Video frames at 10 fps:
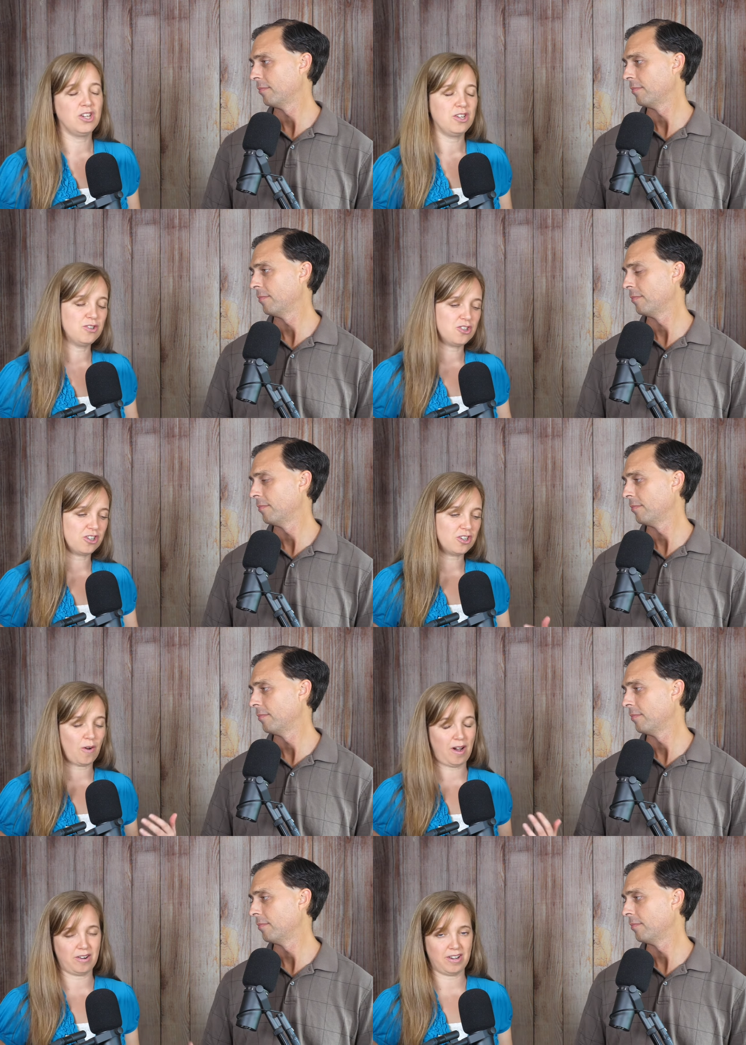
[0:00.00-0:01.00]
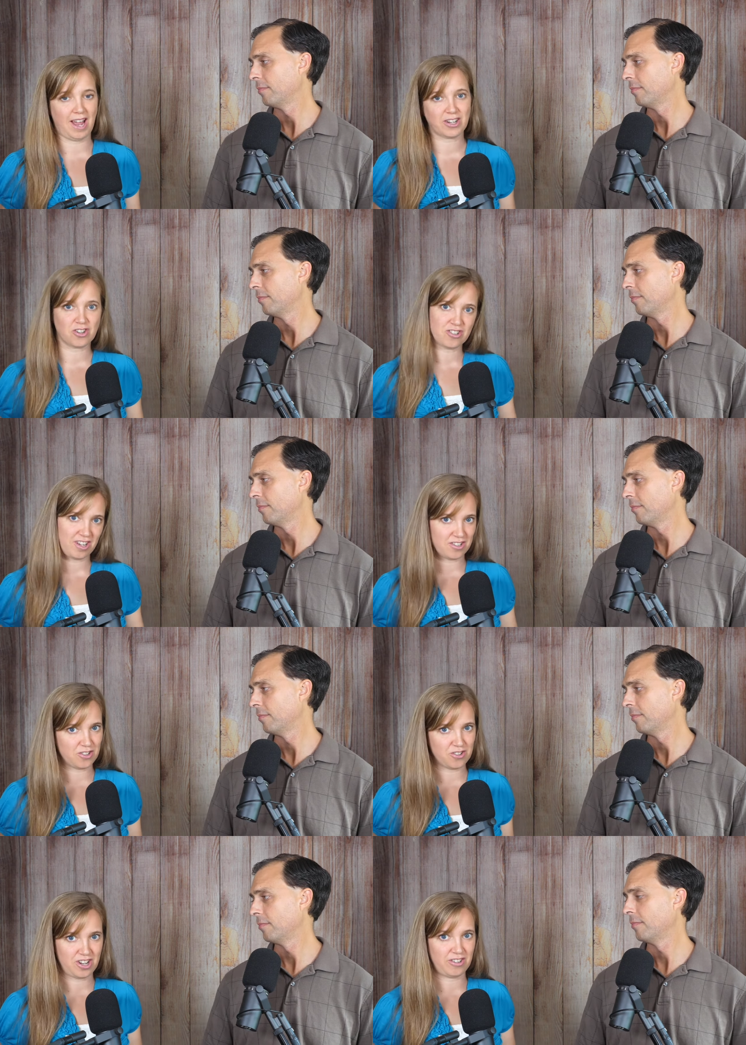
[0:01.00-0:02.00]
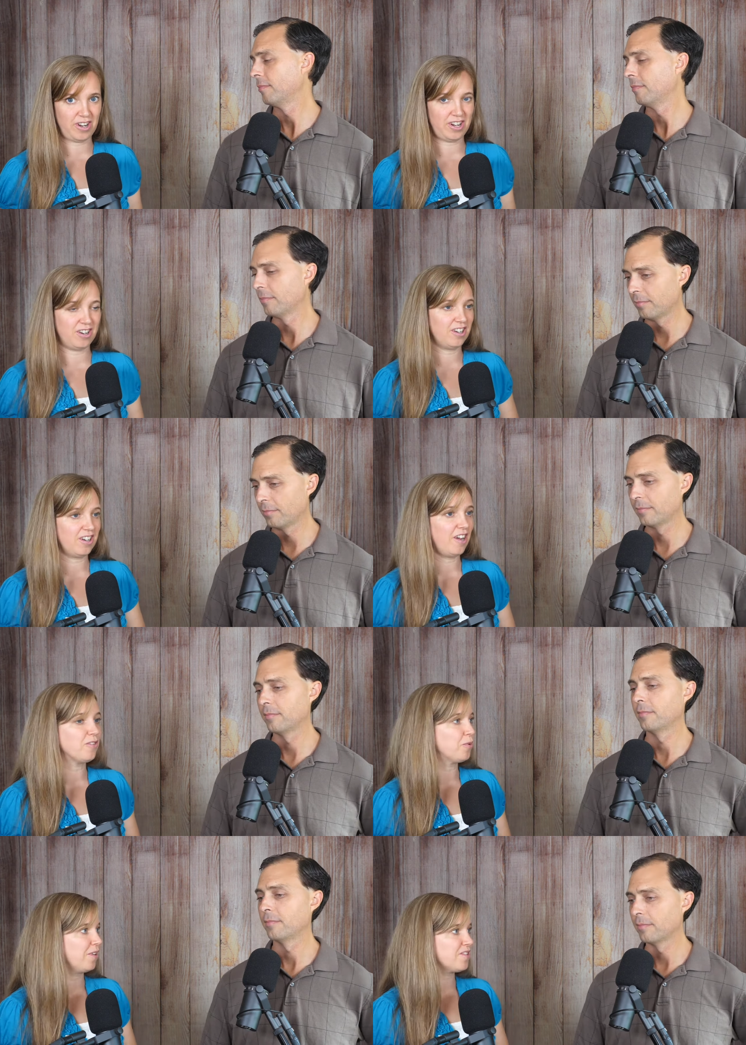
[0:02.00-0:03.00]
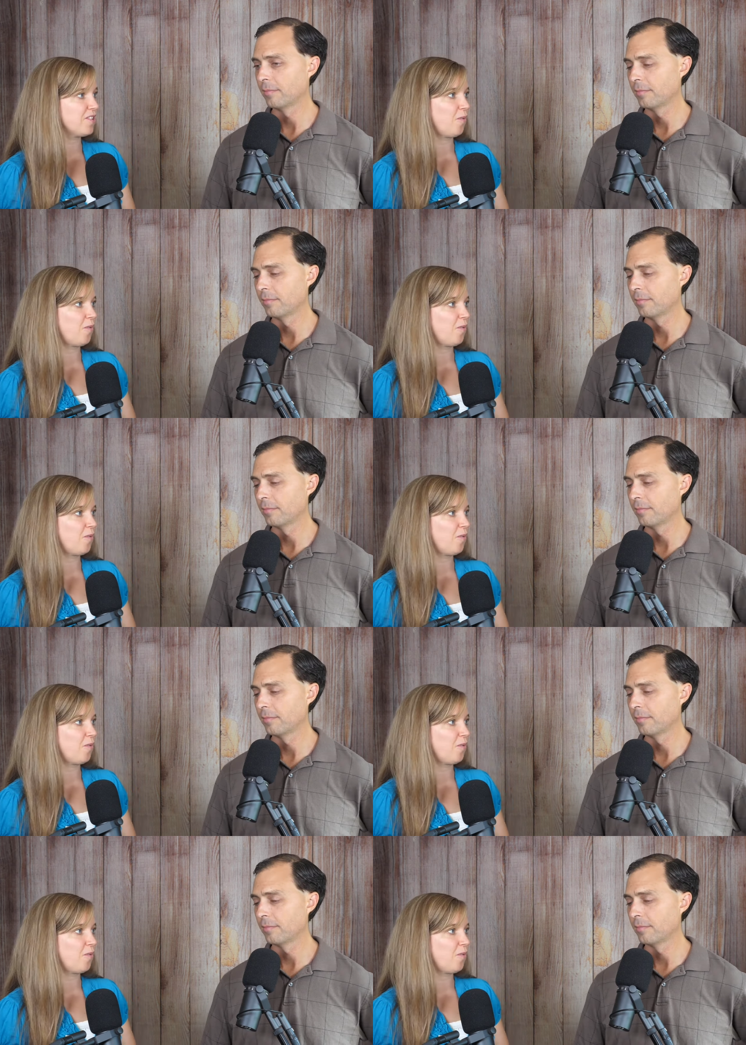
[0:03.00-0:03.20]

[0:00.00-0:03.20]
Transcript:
Speaker 1: you should go out and exercise your generator every once